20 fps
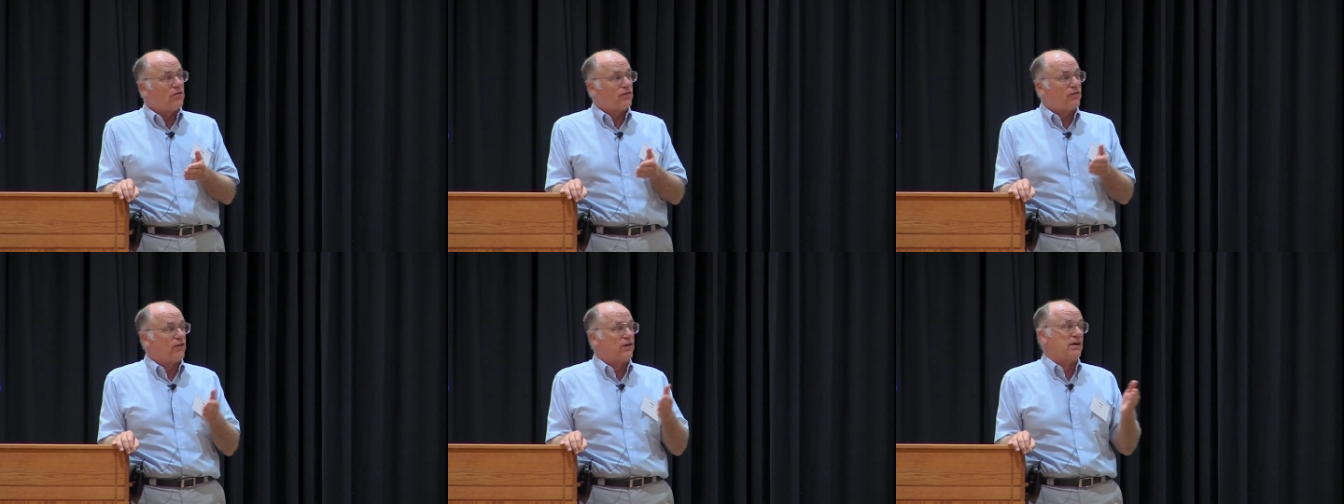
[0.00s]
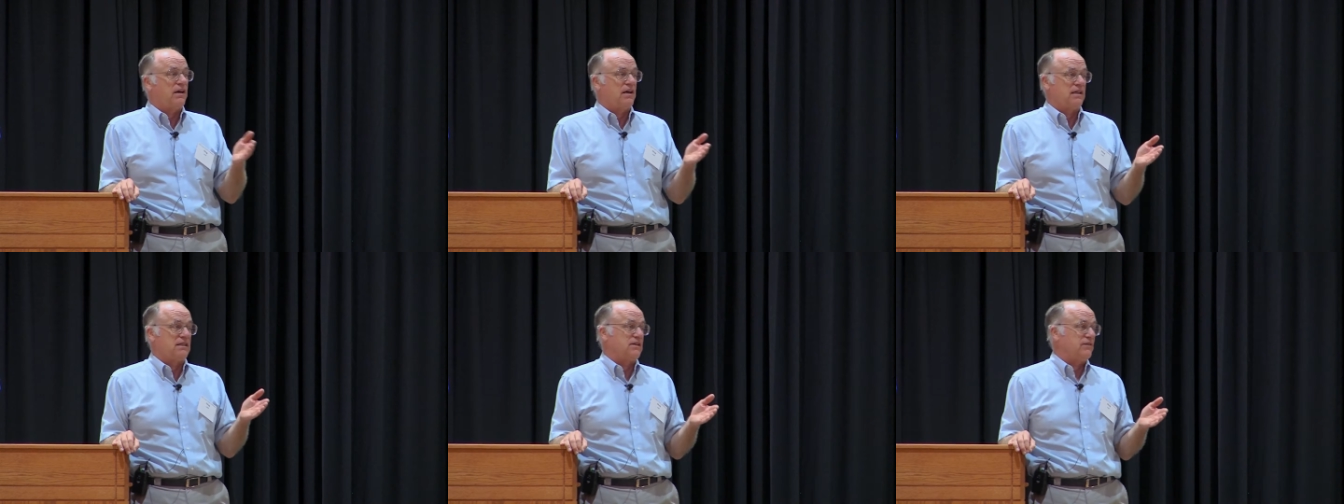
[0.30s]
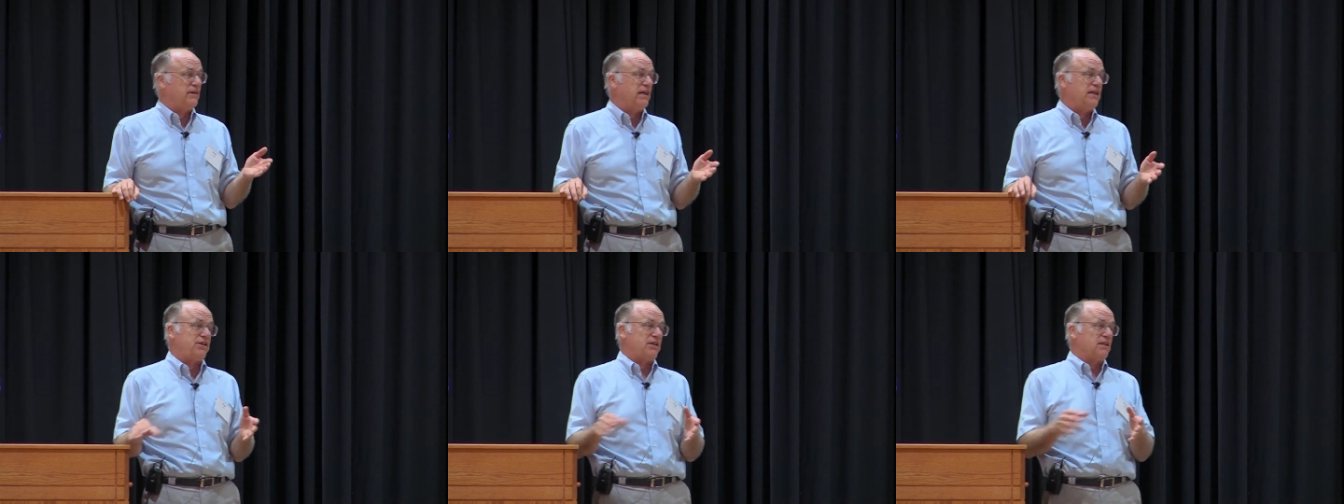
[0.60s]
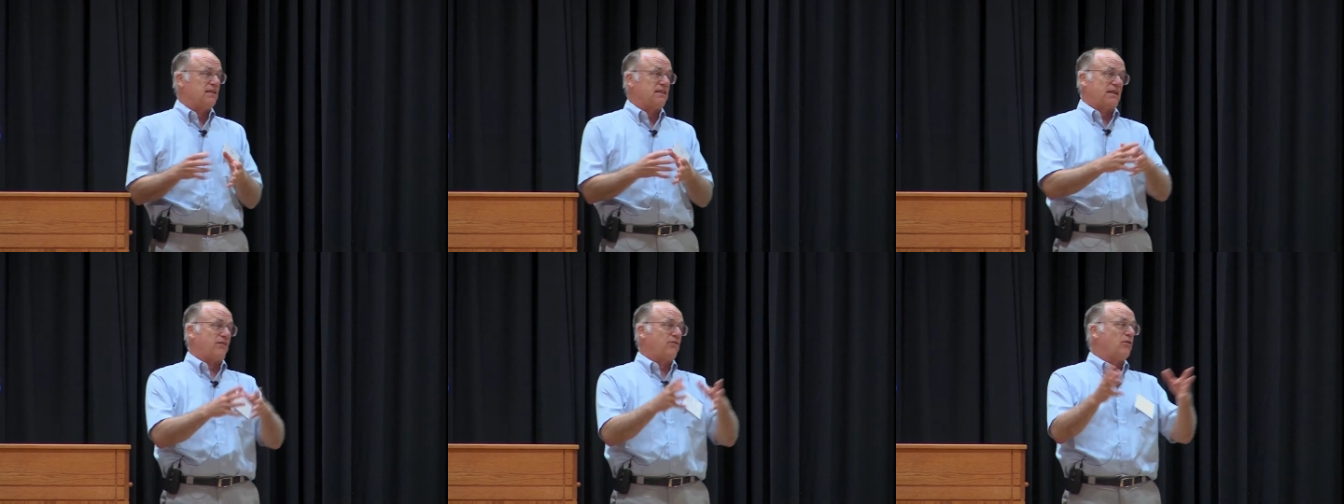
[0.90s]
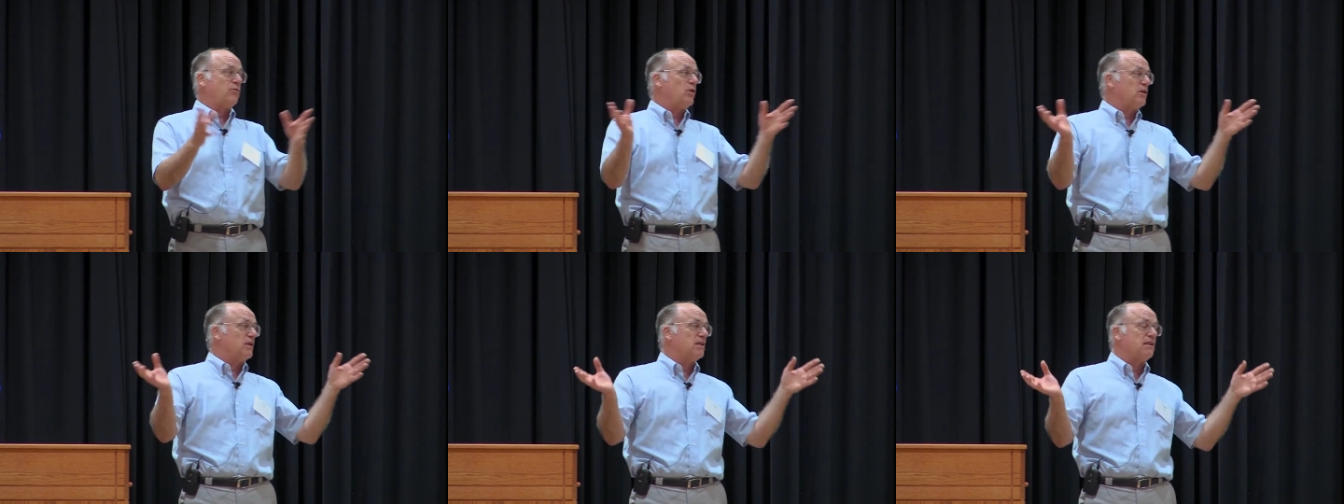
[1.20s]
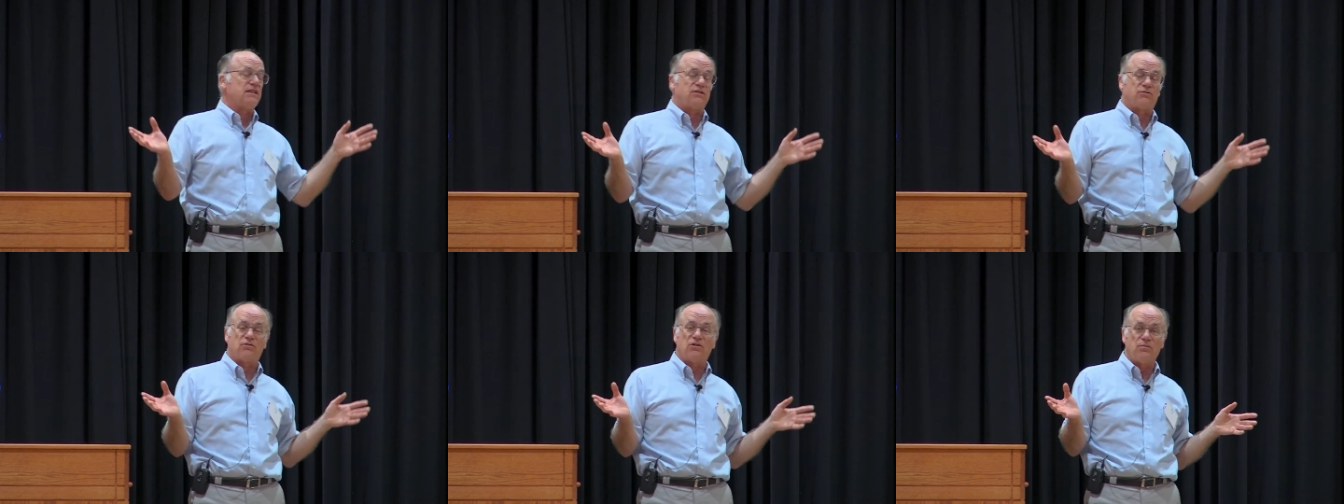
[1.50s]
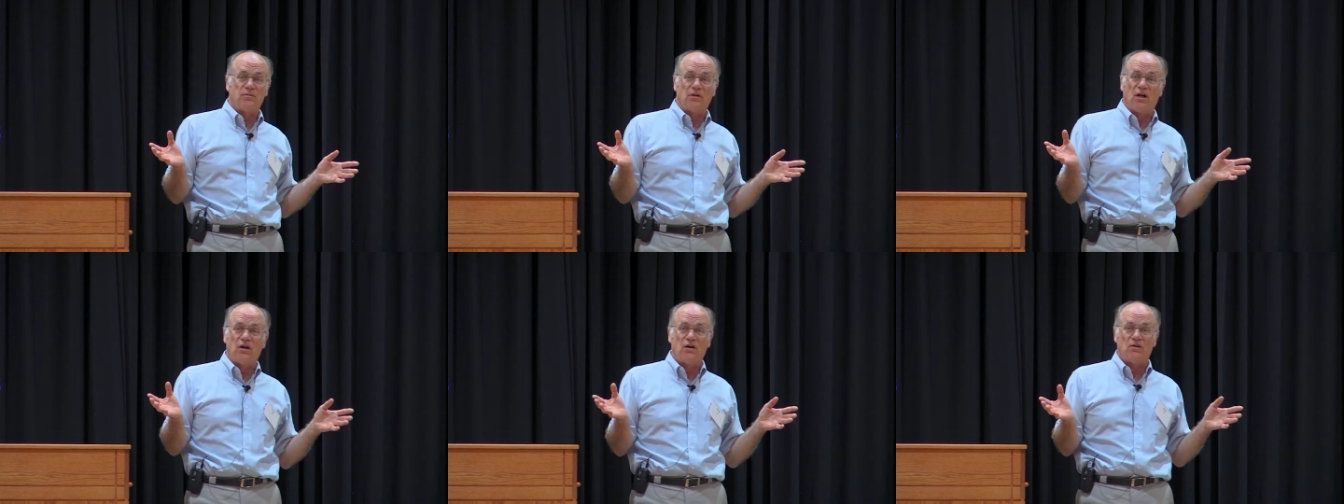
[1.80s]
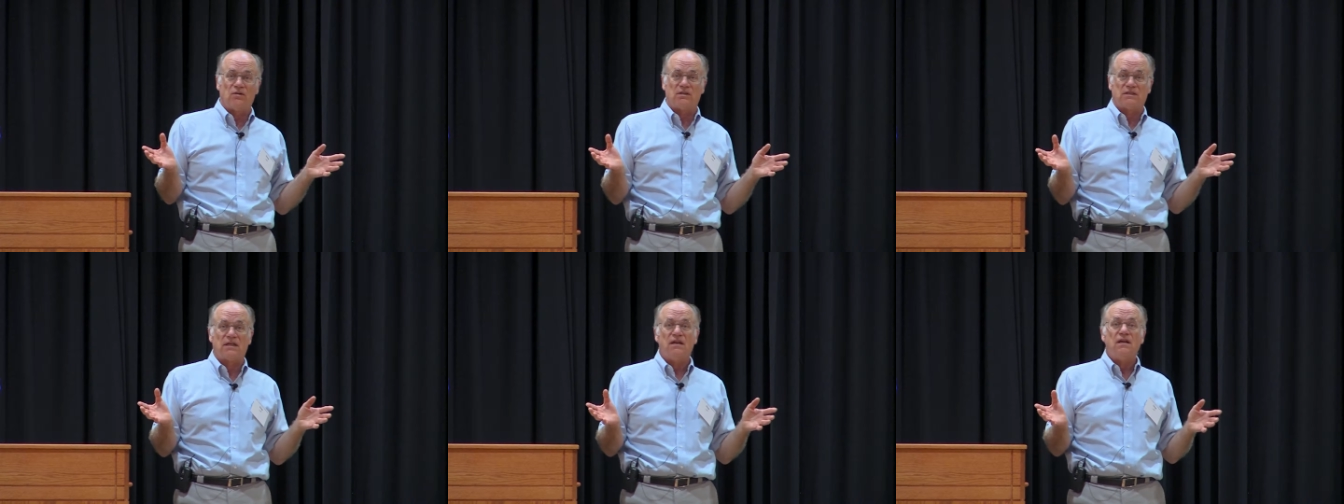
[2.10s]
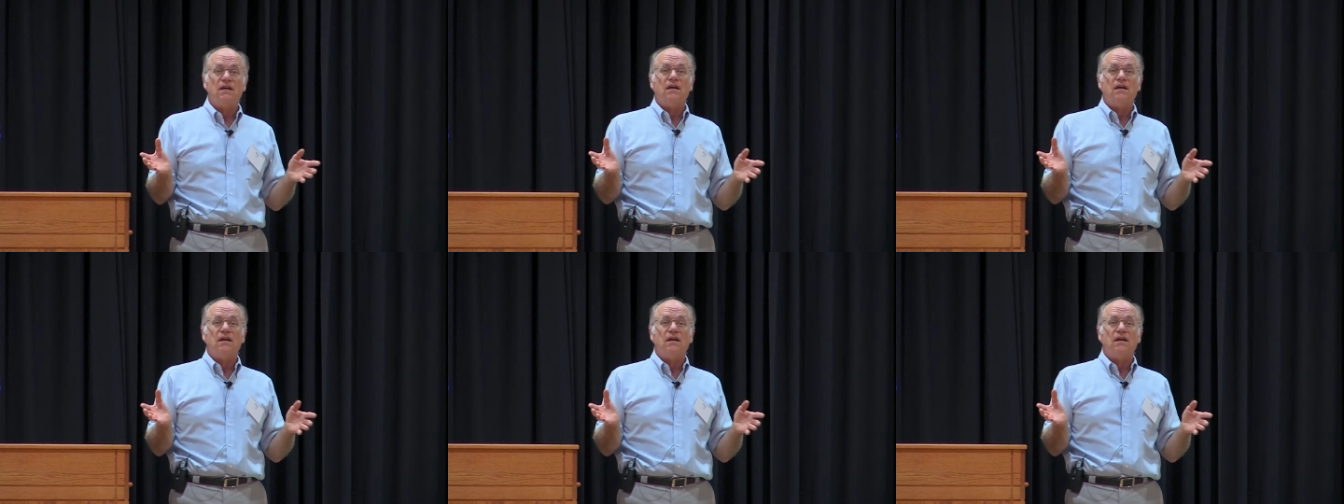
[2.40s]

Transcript: for conservation, as everyone in this room knows.